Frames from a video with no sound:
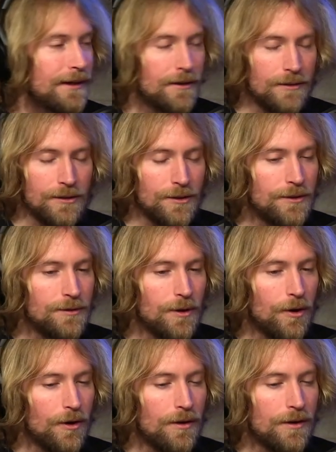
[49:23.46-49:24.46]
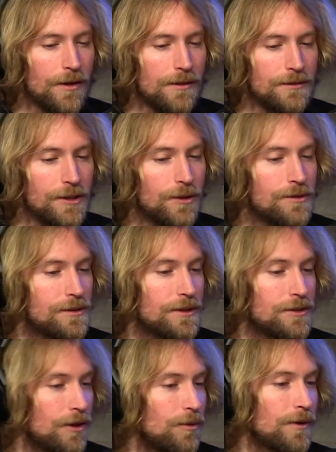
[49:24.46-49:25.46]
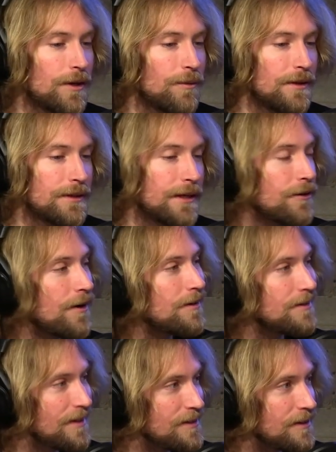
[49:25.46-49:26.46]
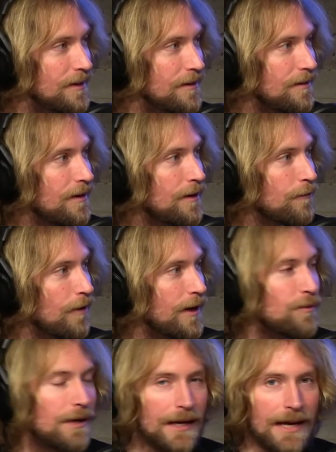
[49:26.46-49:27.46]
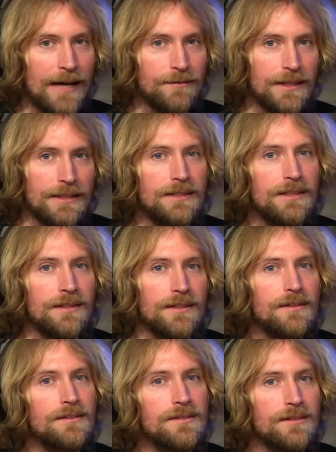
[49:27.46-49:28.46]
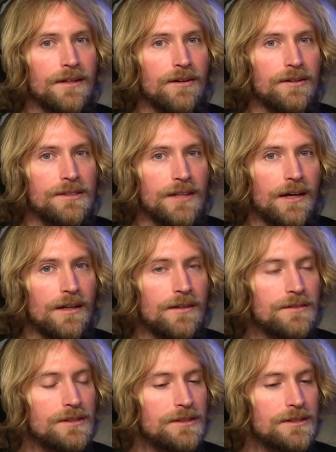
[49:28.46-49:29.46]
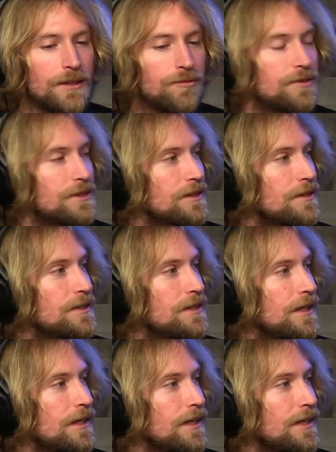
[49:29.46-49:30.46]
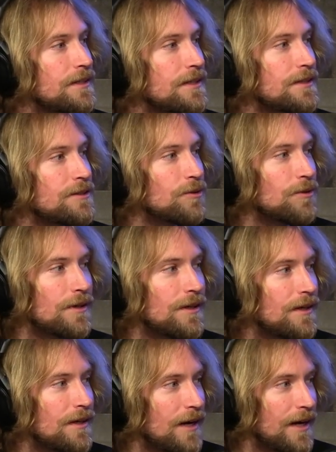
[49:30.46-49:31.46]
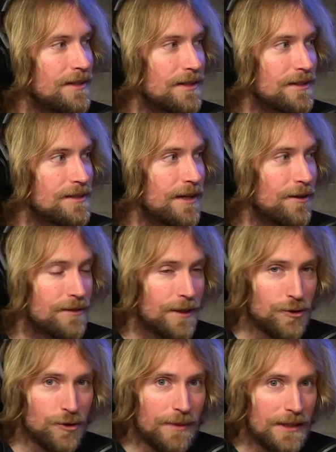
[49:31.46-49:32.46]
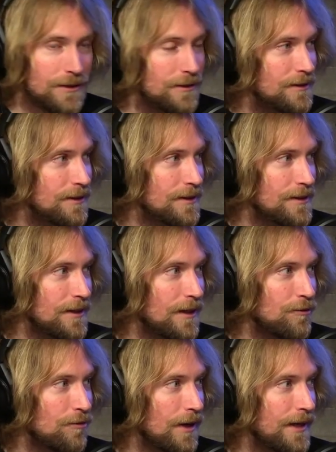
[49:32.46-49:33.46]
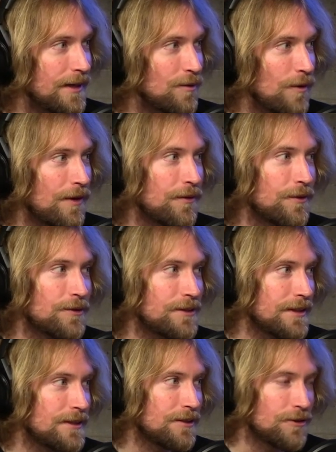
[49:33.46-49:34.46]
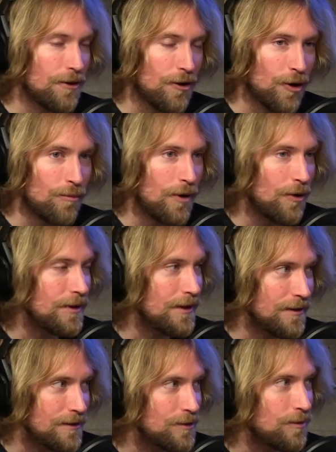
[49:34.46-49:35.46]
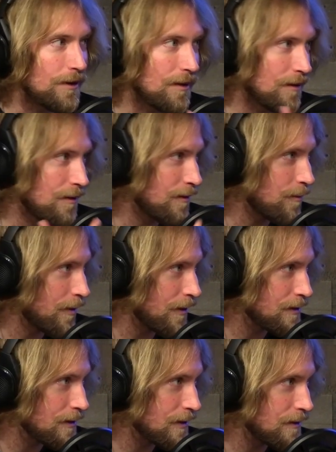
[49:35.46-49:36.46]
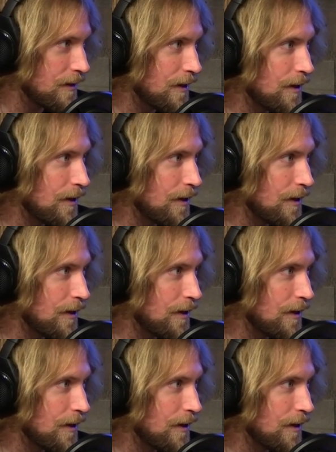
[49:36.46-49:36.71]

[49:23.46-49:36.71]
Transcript: Right. Ter- uh, tones that don't work well together are dissonant. Yeah. Right. We can have ideas in ourselves, self-facilitating ideas or ideas that are detrimental to the self. Right. Yeah. And whether those ideas are harmonious with the person.